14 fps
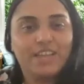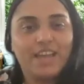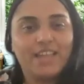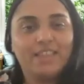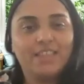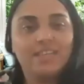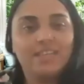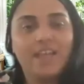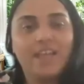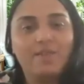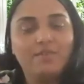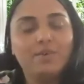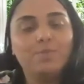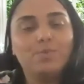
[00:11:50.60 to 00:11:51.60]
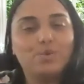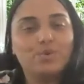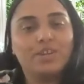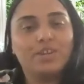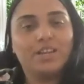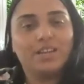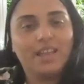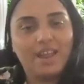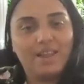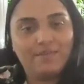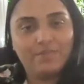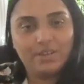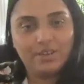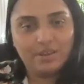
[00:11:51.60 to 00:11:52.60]
then every morning and
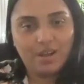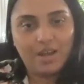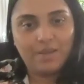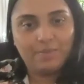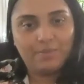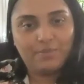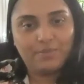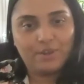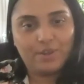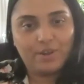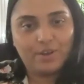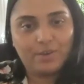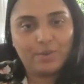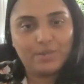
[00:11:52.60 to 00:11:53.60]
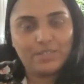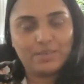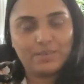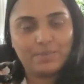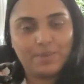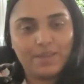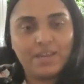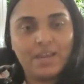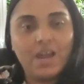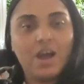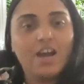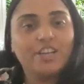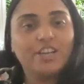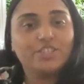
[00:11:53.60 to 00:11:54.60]
every night before I went to bed,
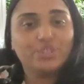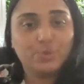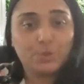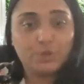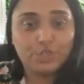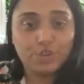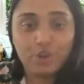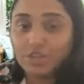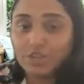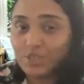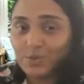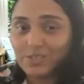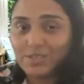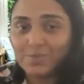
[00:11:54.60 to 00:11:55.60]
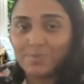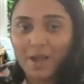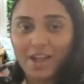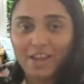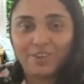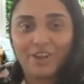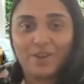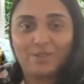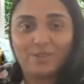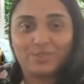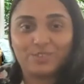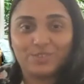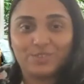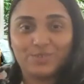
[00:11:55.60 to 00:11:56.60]
I used to switch it on so it's in the
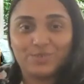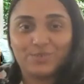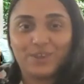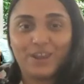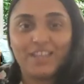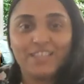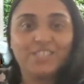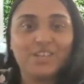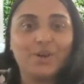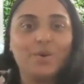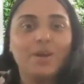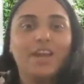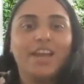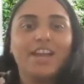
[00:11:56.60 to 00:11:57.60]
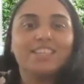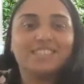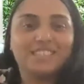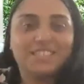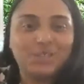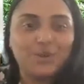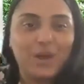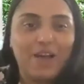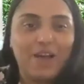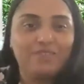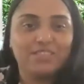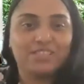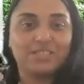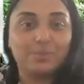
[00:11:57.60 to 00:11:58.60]
background, right? So it's still having
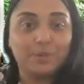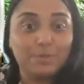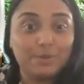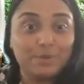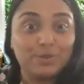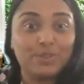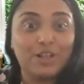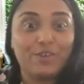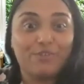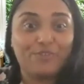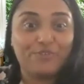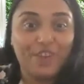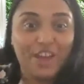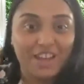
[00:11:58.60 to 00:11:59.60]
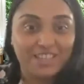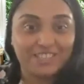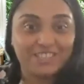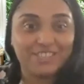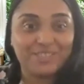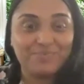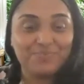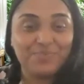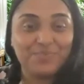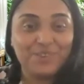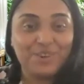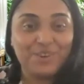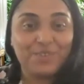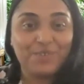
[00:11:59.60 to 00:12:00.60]
this subliminal effect
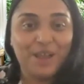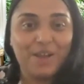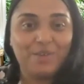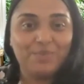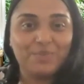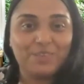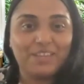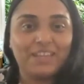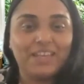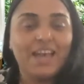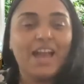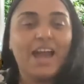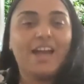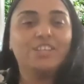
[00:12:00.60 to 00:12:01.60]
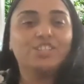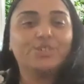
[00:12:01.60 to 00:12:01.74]
around me and just